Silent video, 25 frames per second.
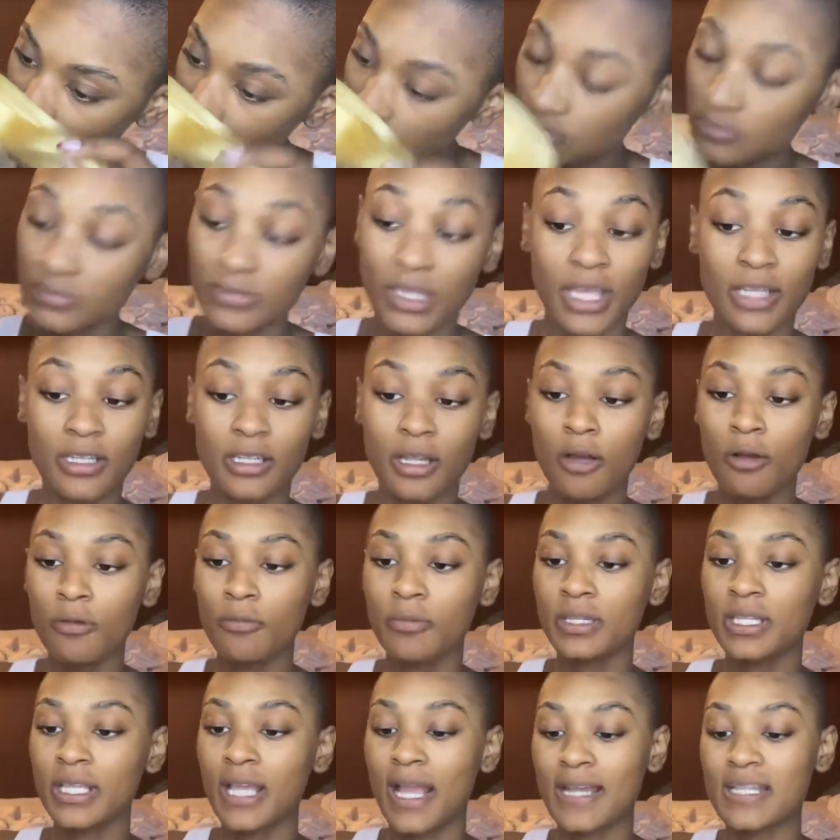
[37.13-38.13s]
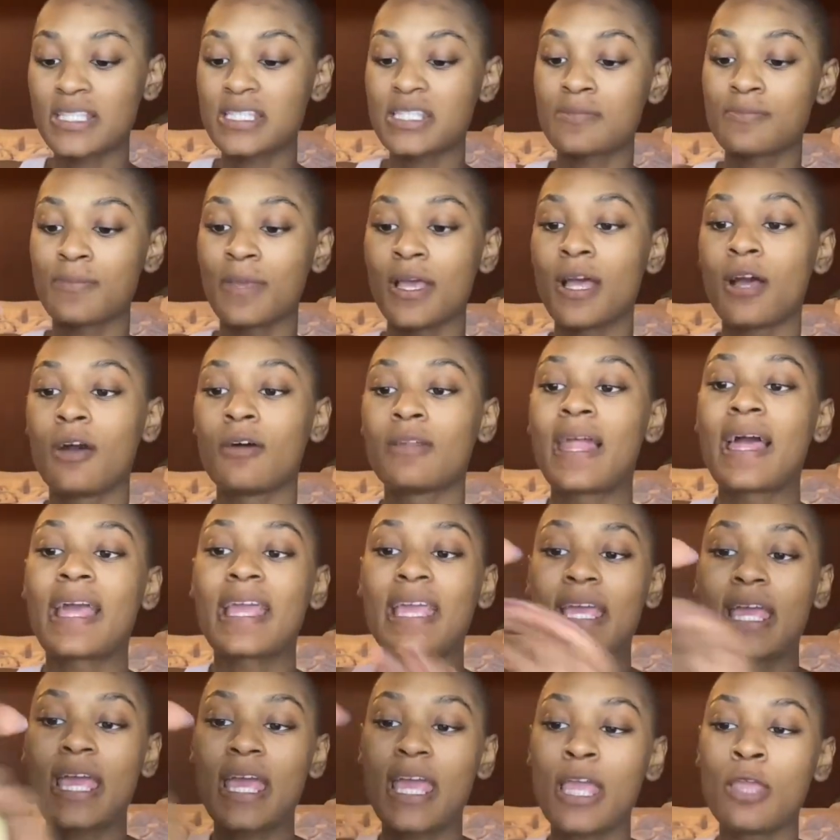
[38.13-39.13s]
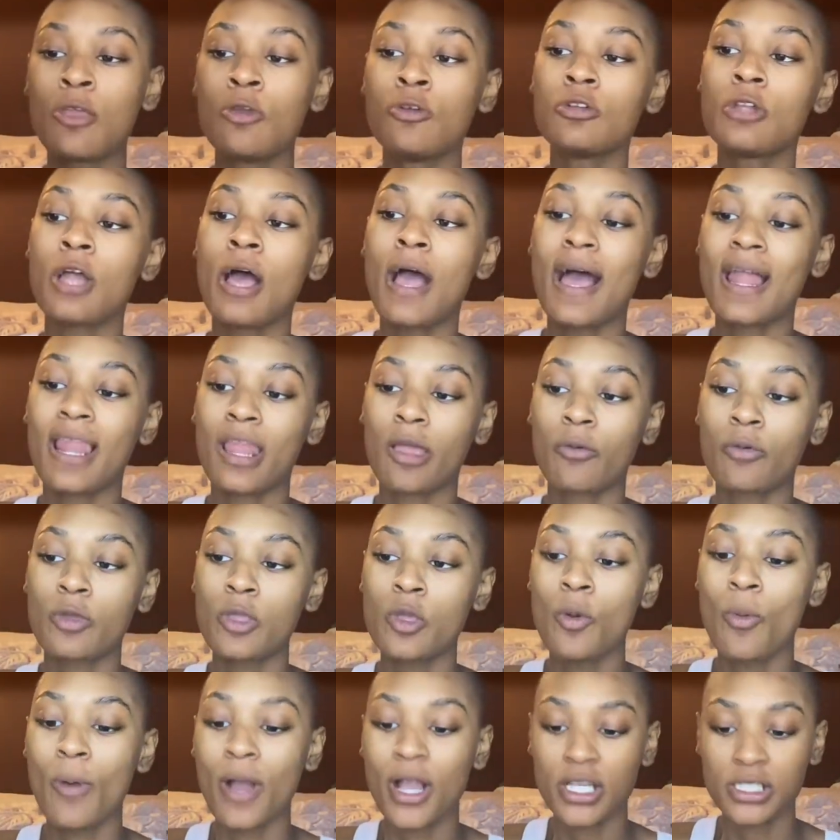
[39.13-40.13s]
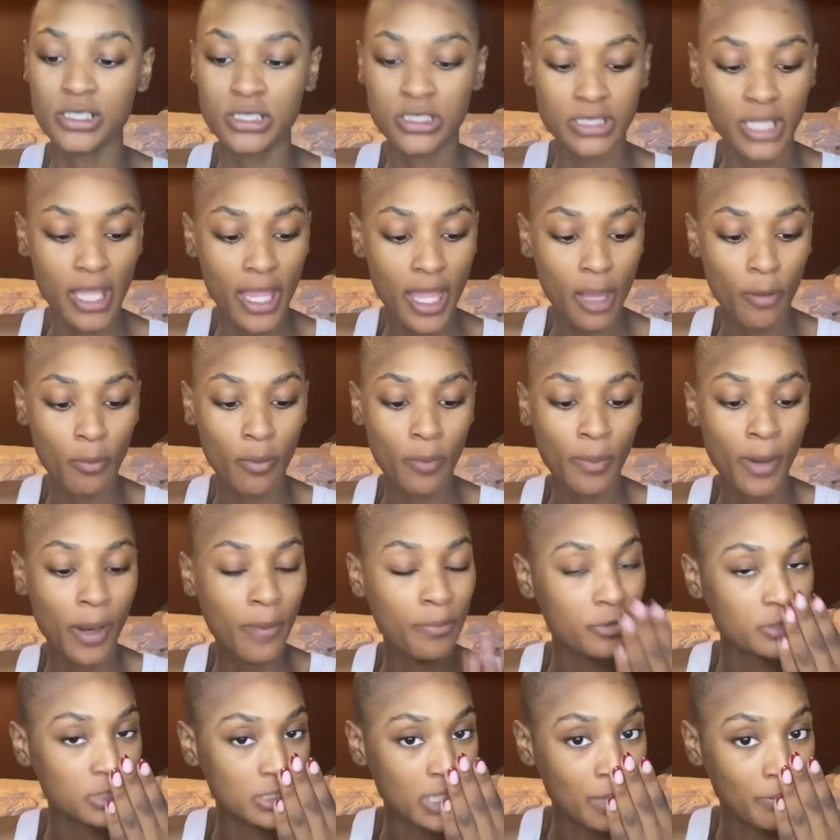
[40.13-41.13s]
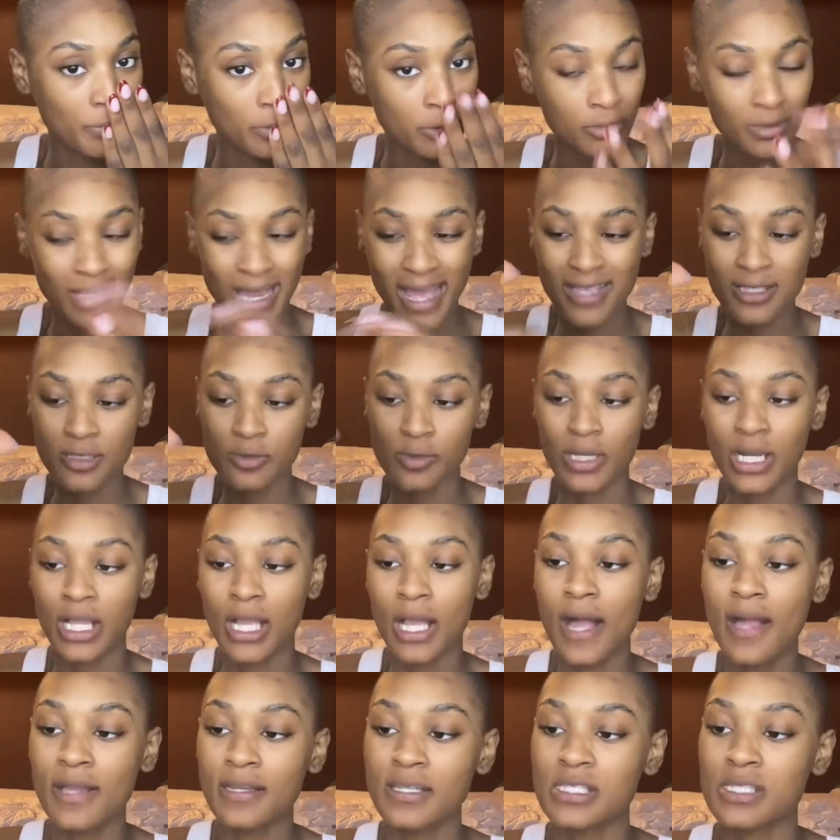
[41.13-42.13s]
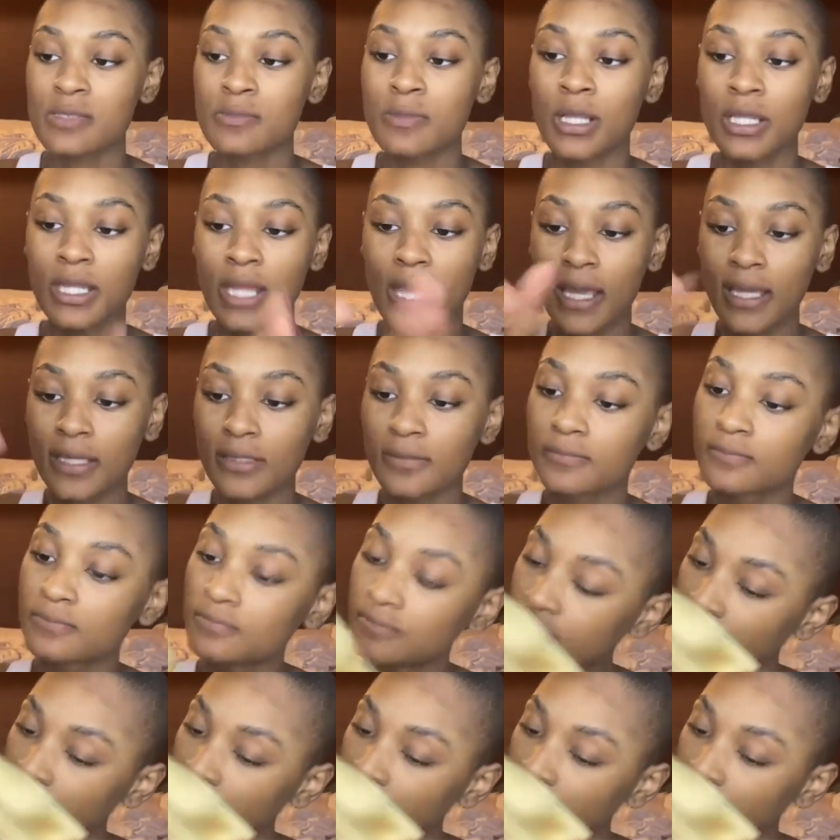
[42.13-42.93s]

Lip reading: They don't really got to smell like, you know how like when you wash the hair with purple shampoo, that's what it kind of smell like.